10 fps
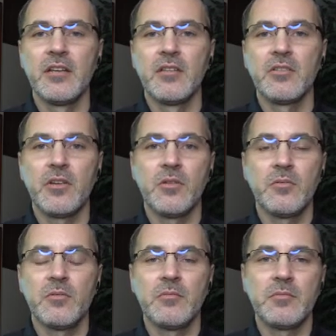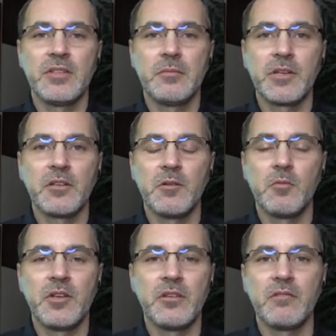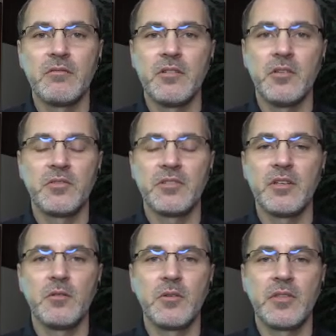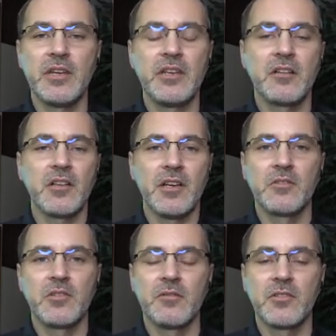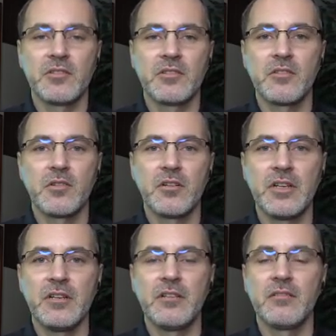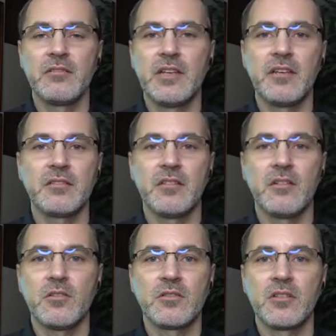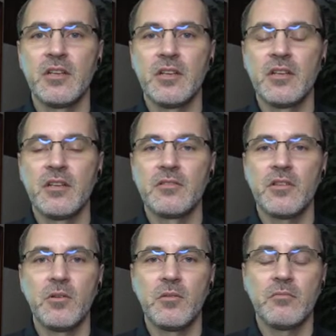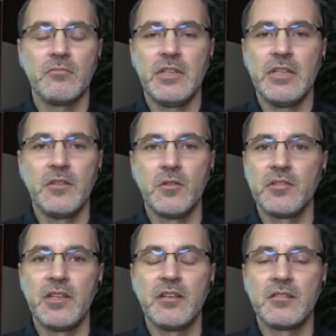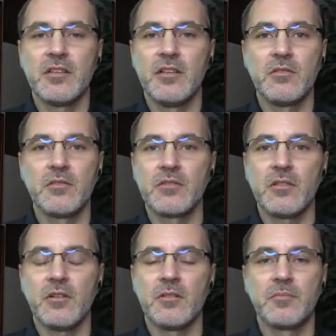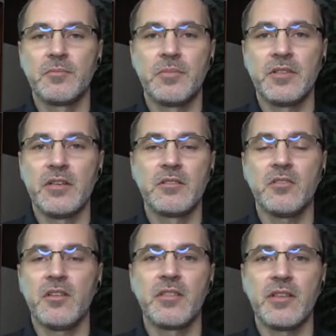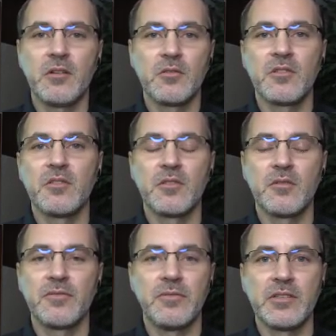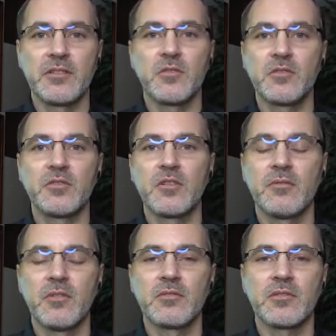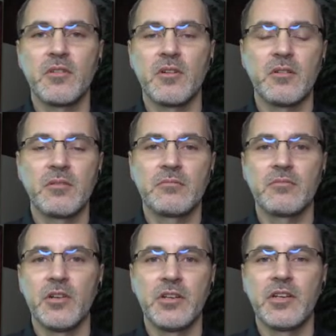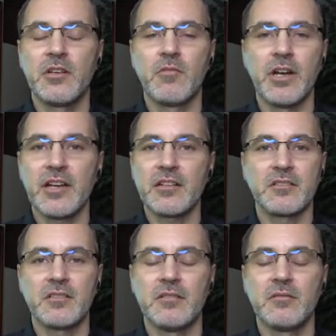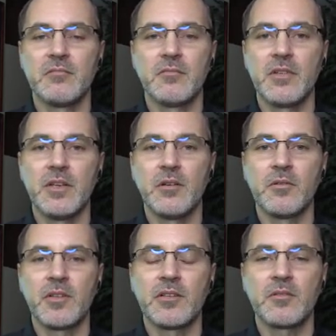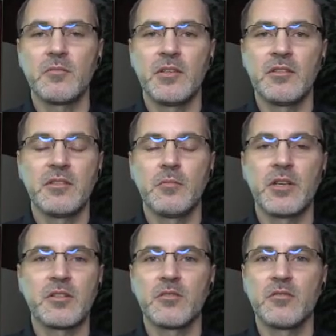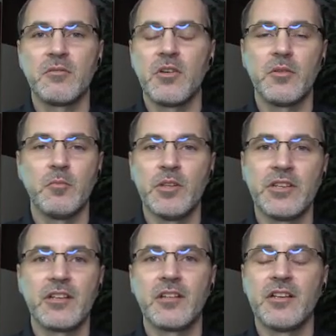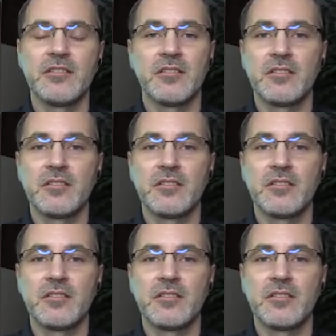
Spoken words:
So typically what you see with any cloud servers is they're in data centers. So in those data centers are potentially thousands of physical servers all running in racks, and that's when you see pictures of all the blinking lights and